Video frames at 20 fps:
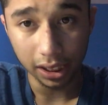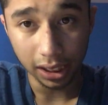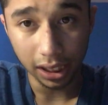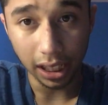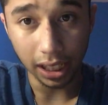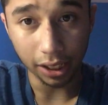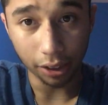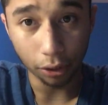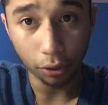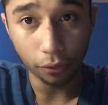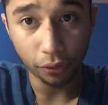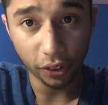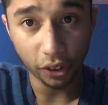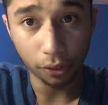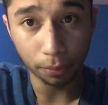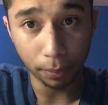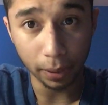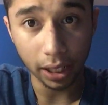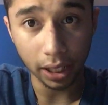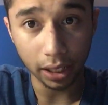I do feel
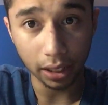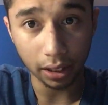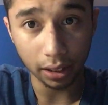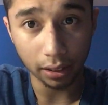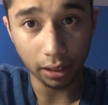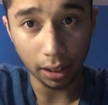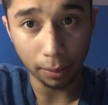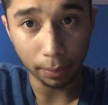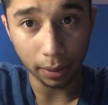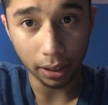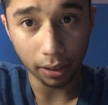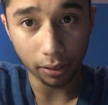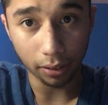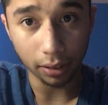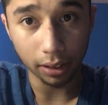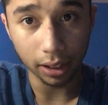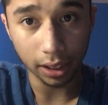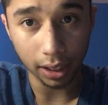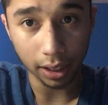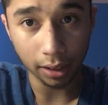bad about
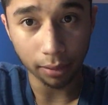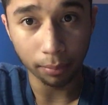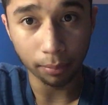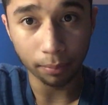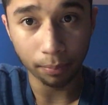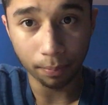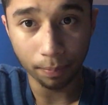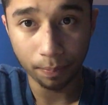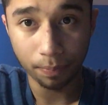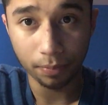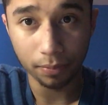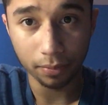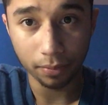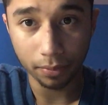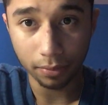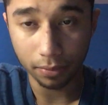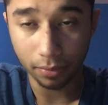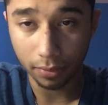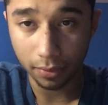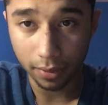him
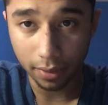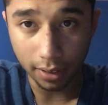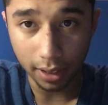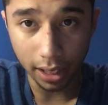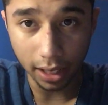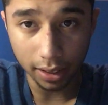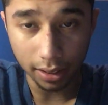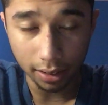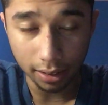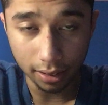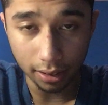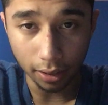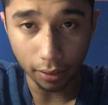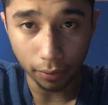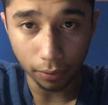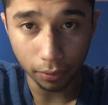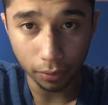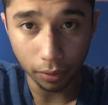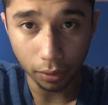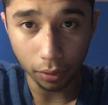saying
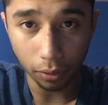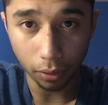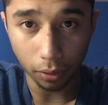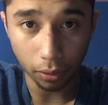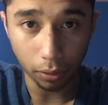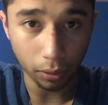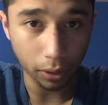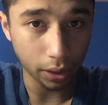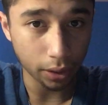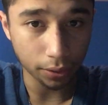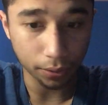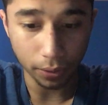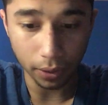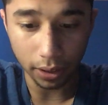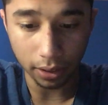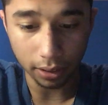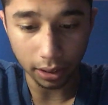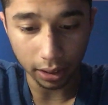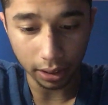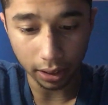stuff to his
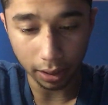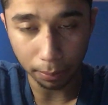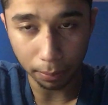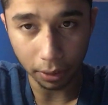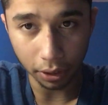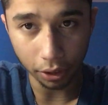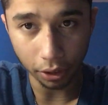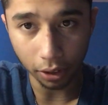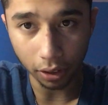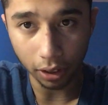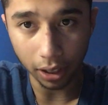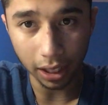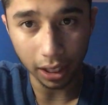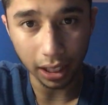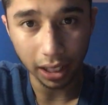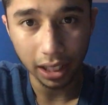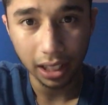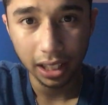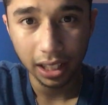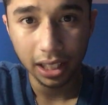friends like that. But
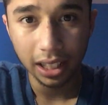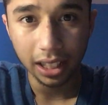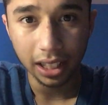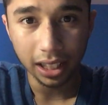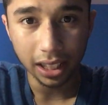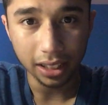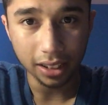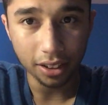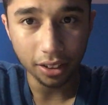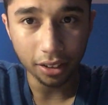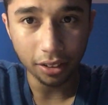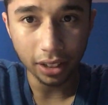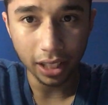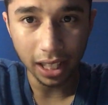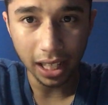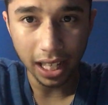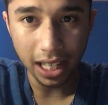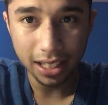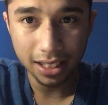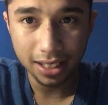because he
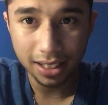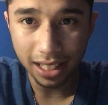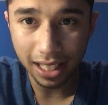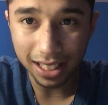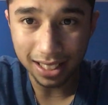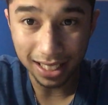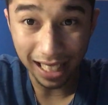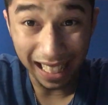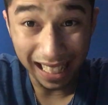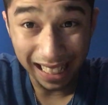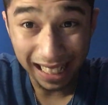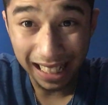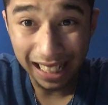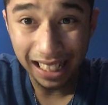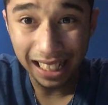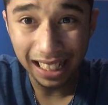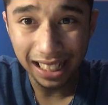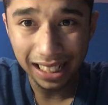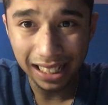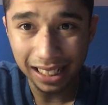has
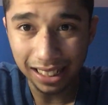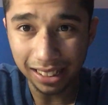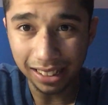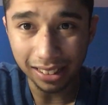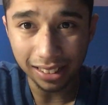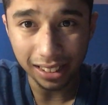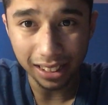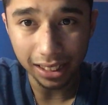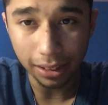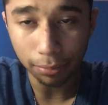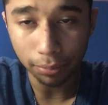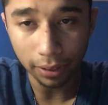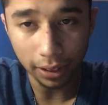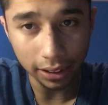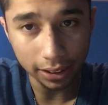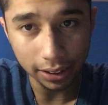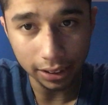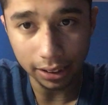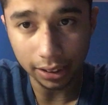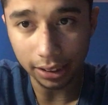anxiety,
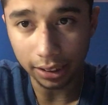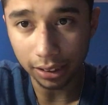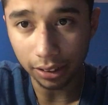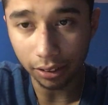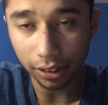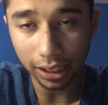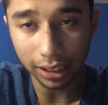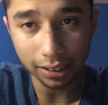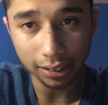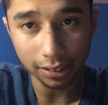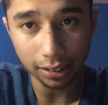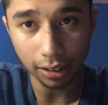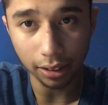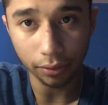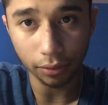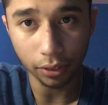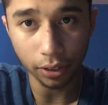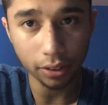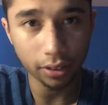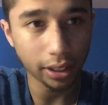depression, all that stuff,
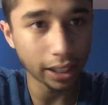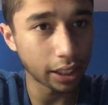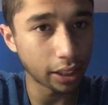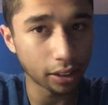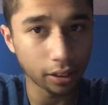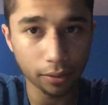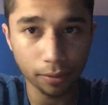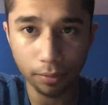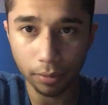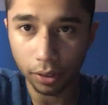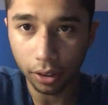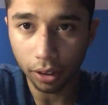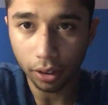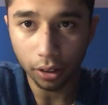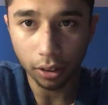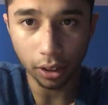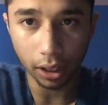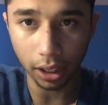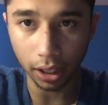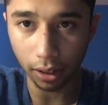just like
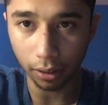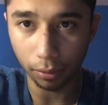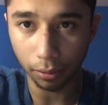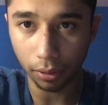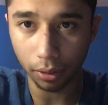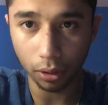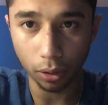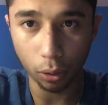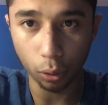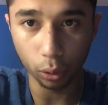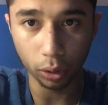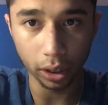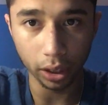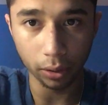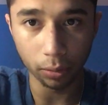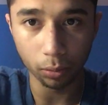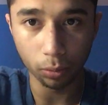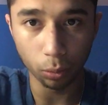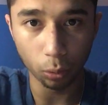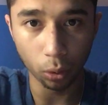
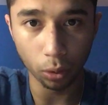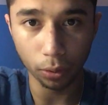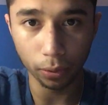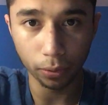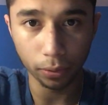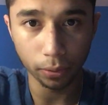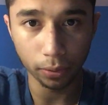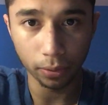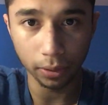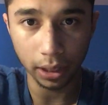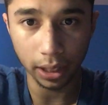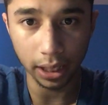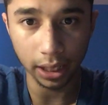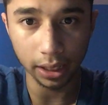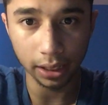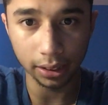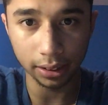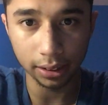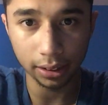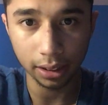Uden Wolf
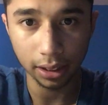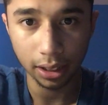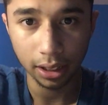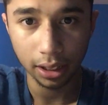has.